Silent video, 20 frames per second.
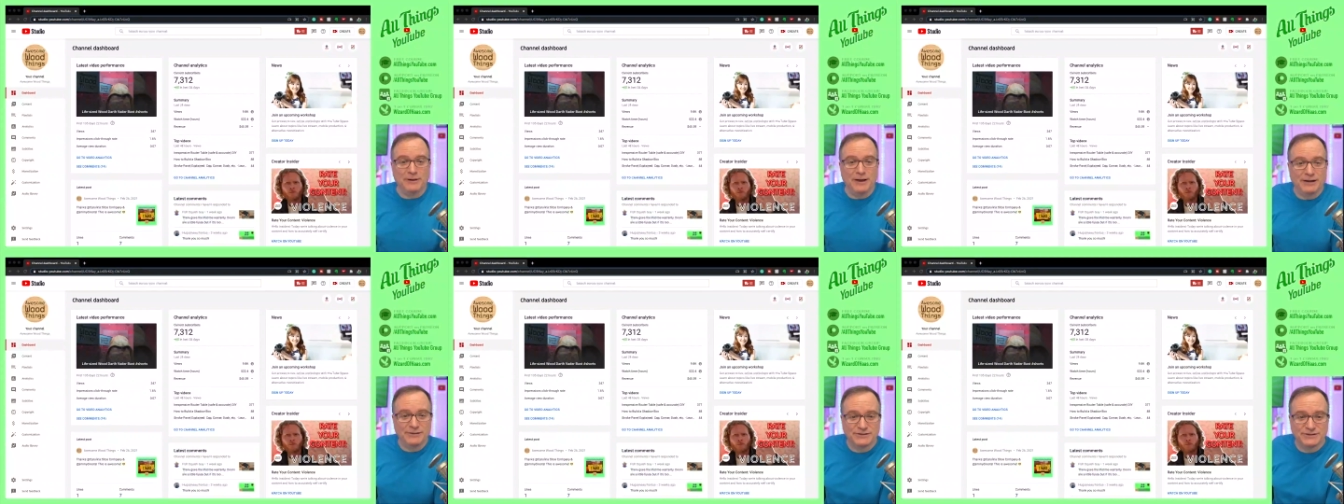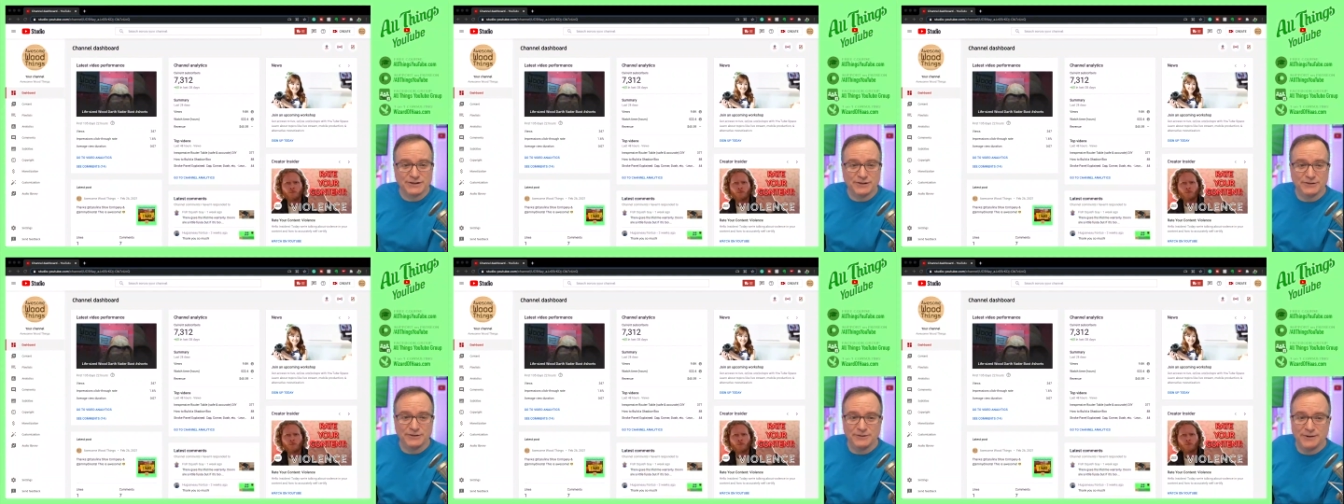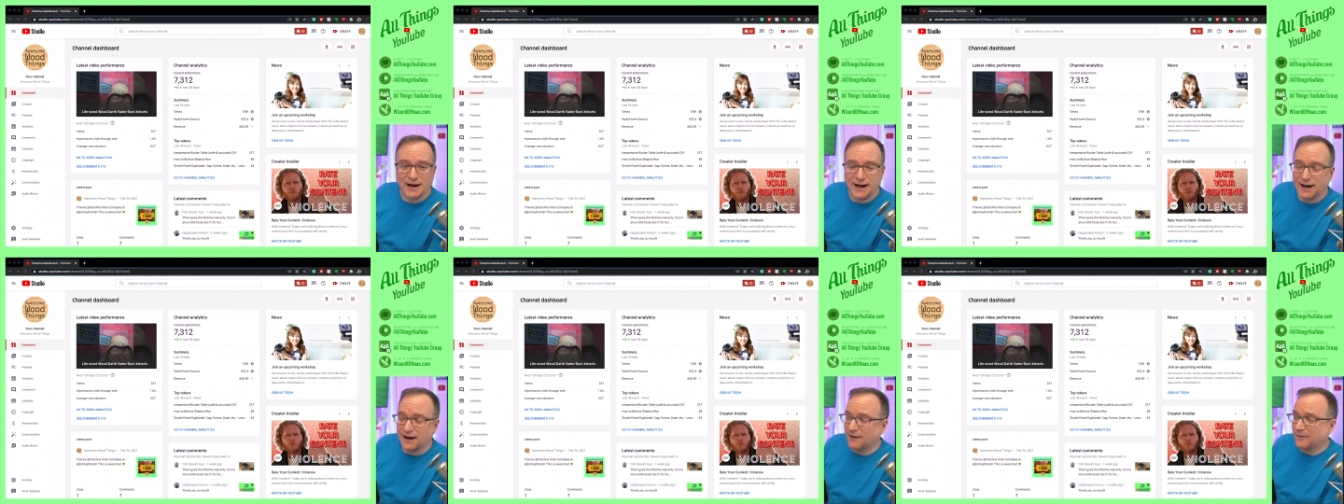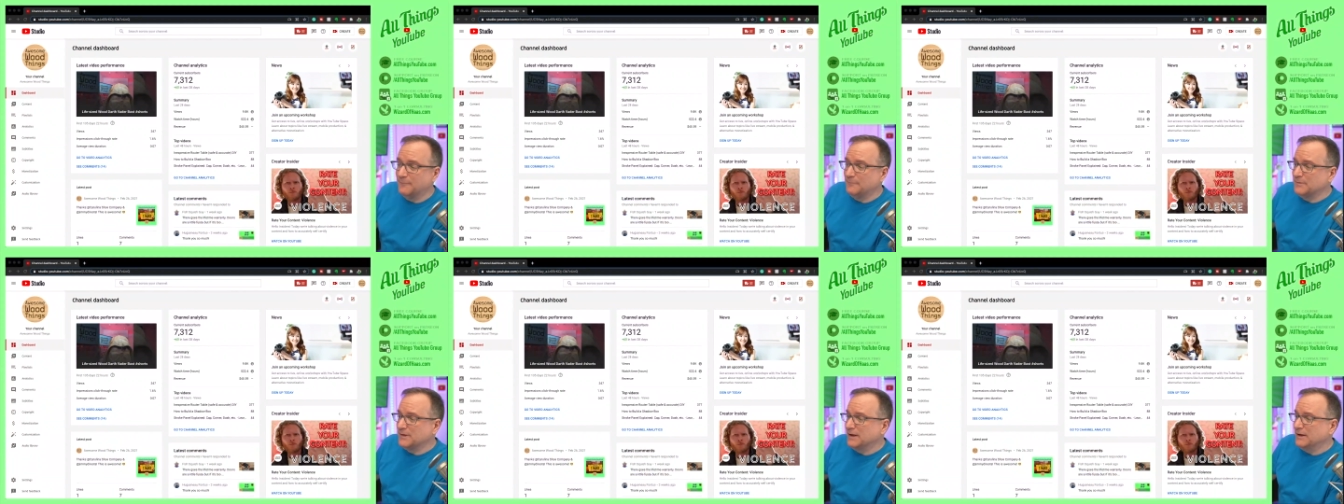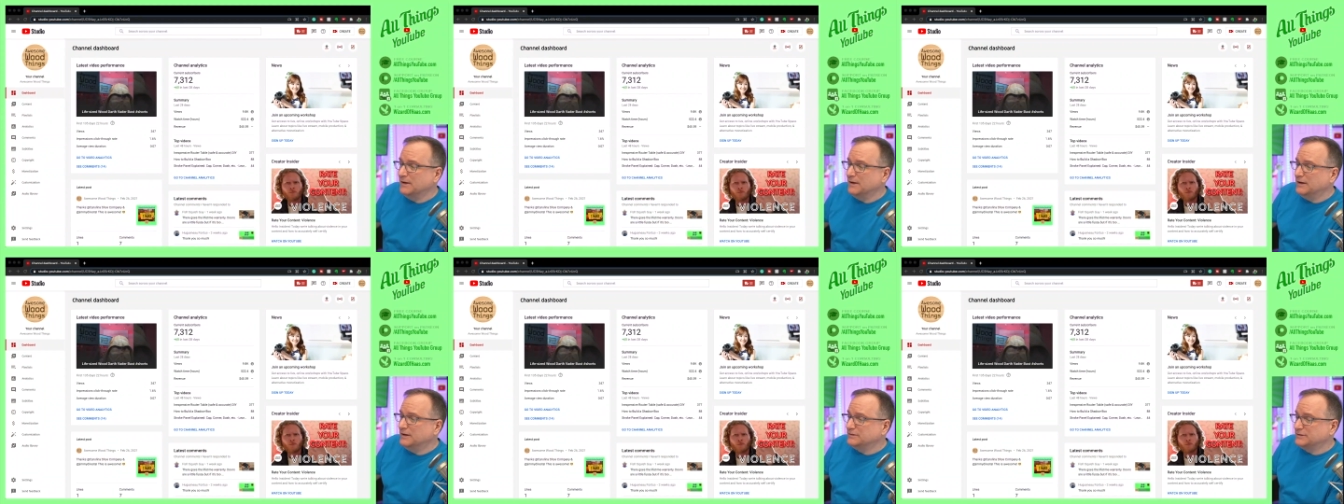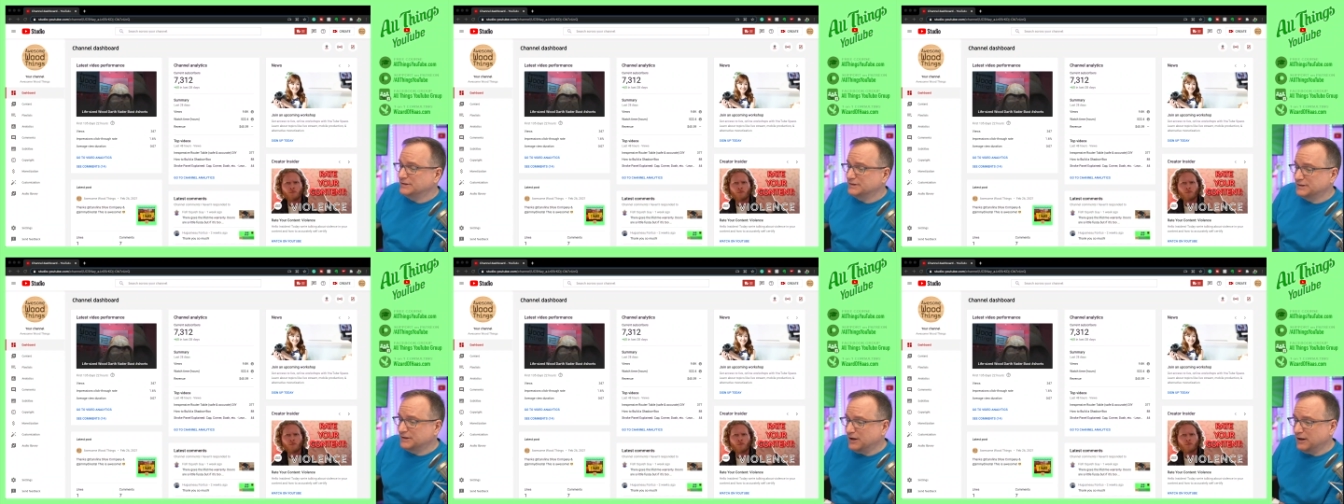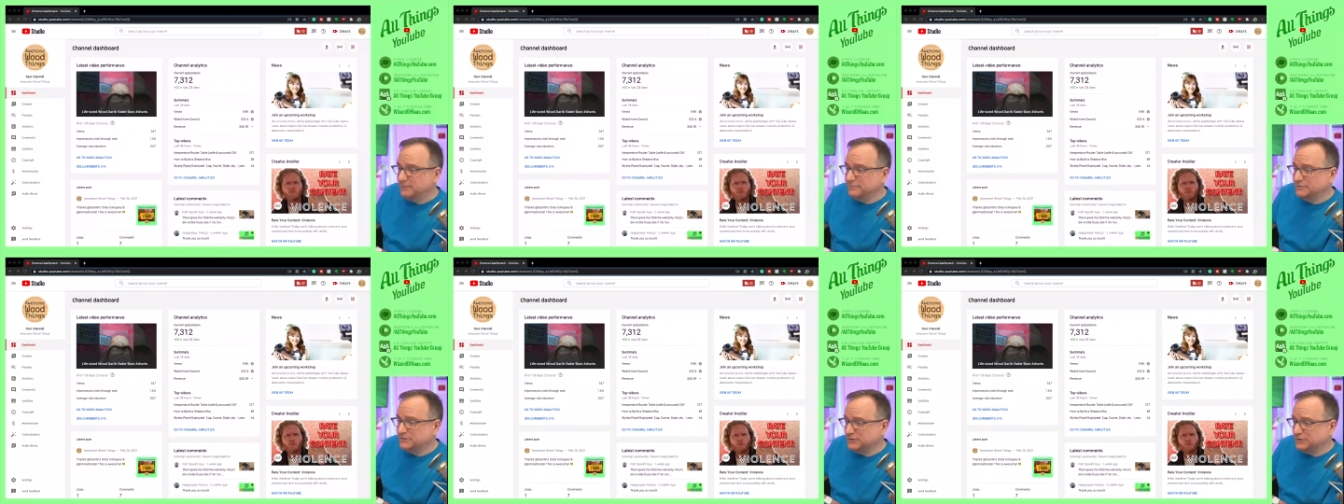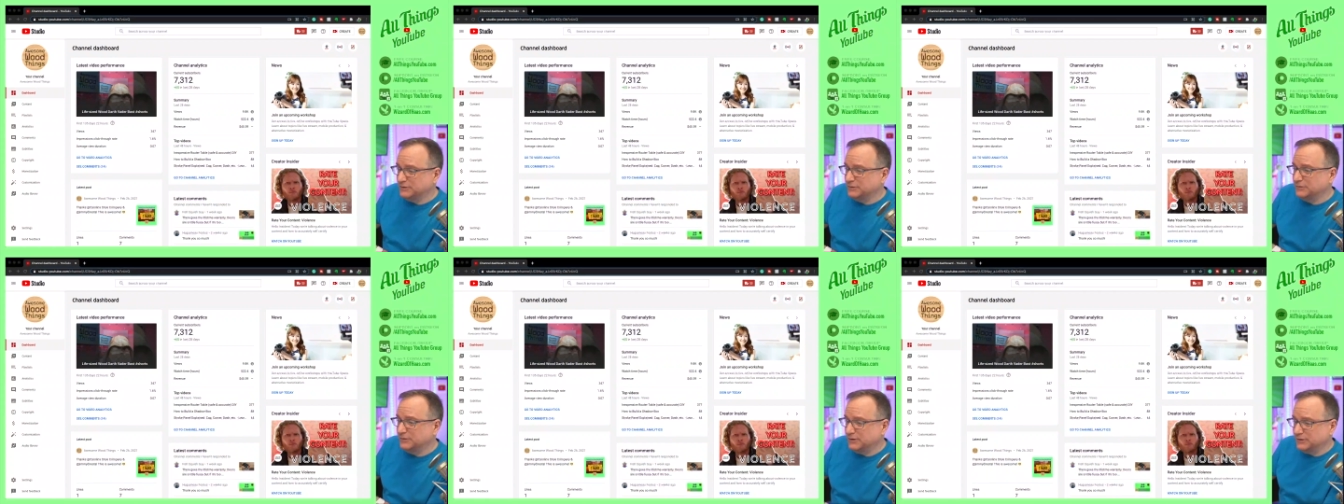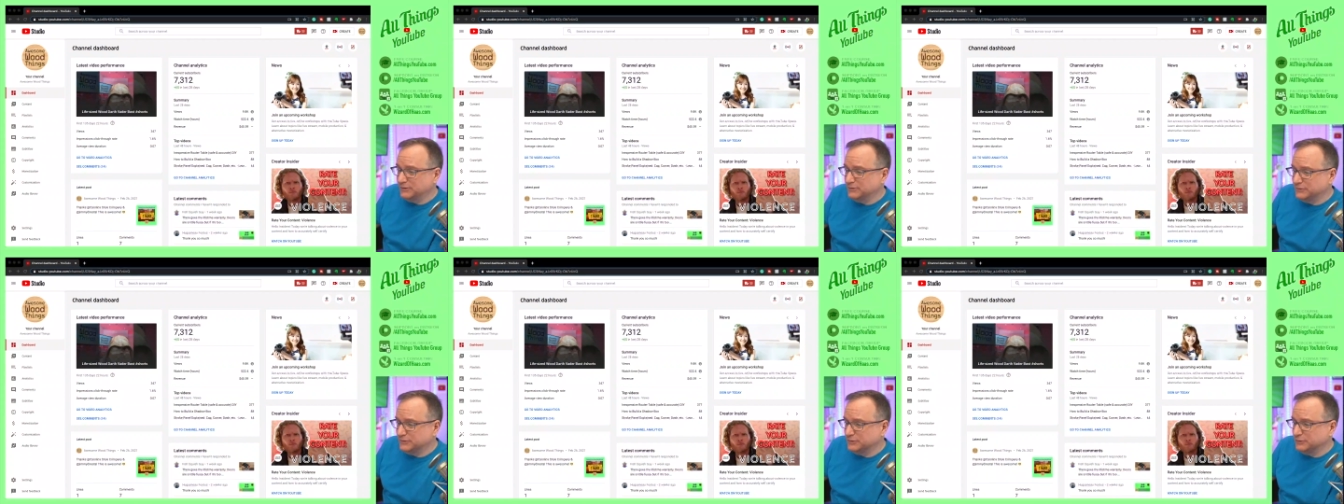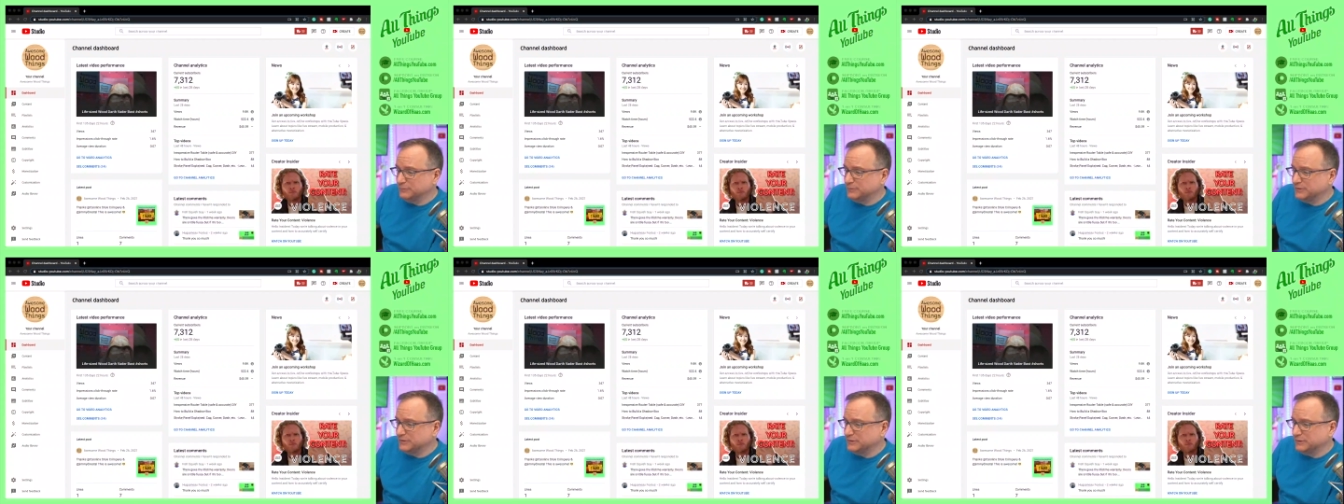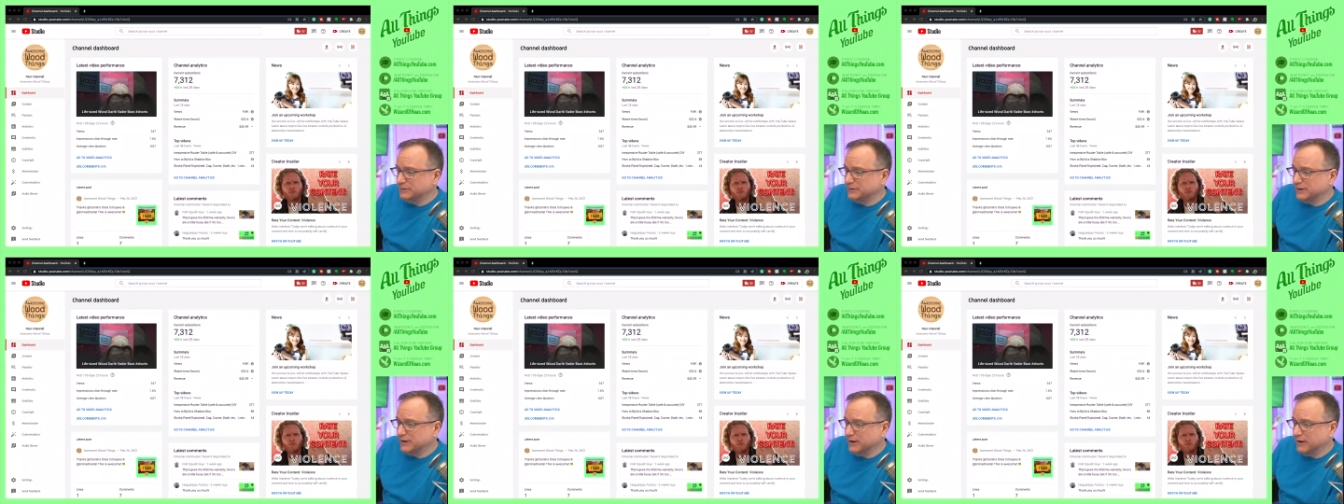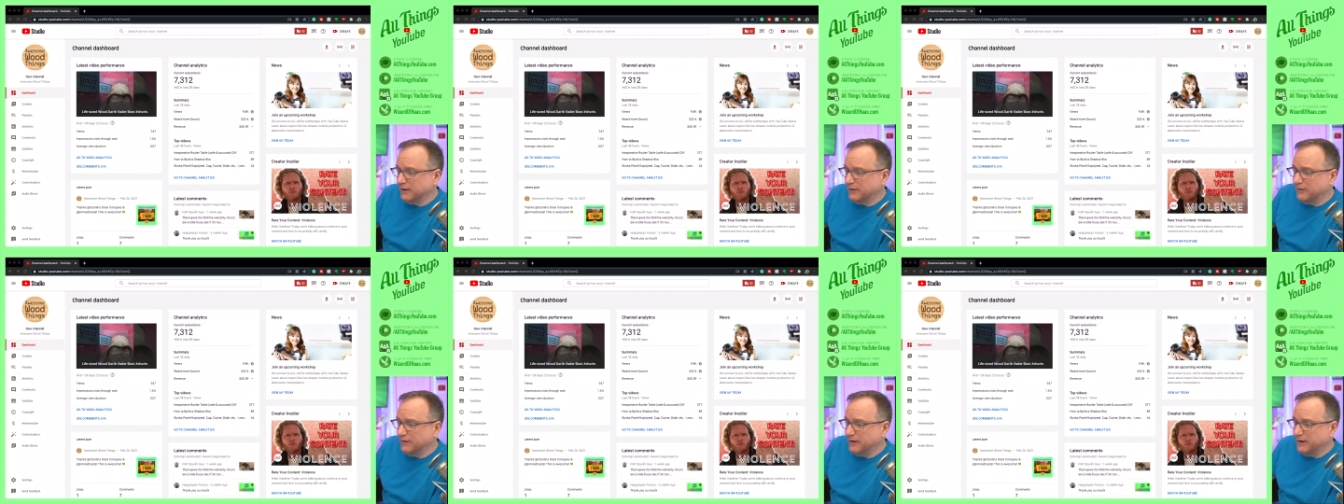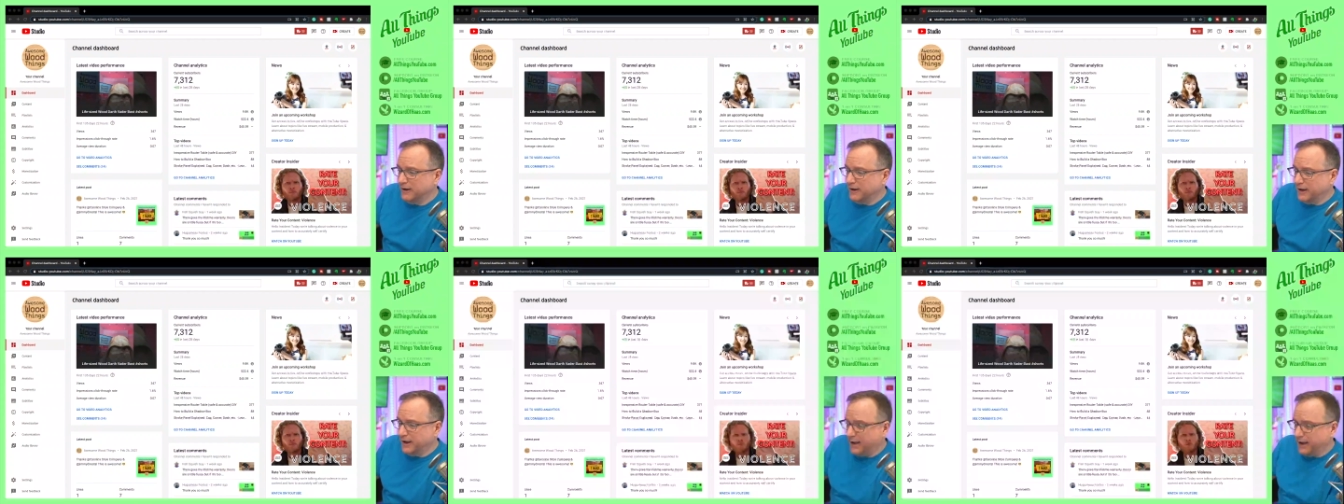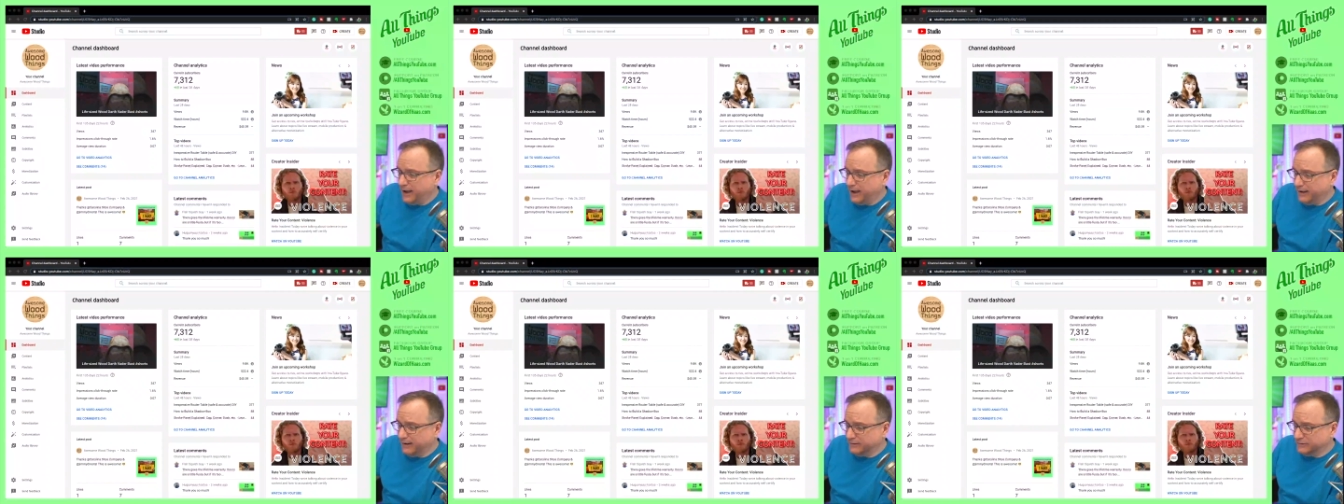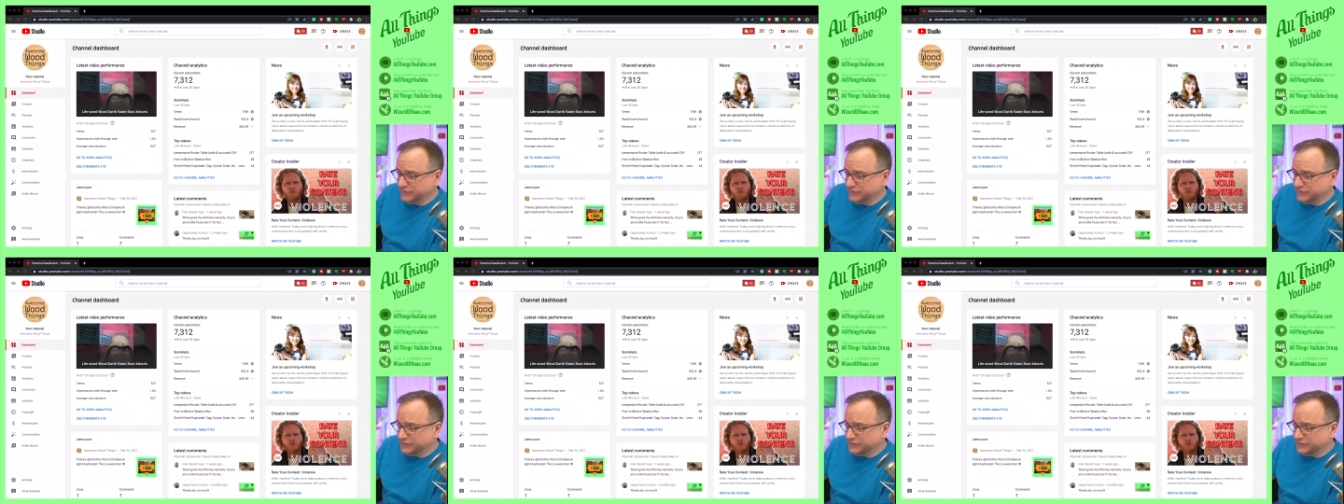I'll show you how. Just come to the YouTube studio and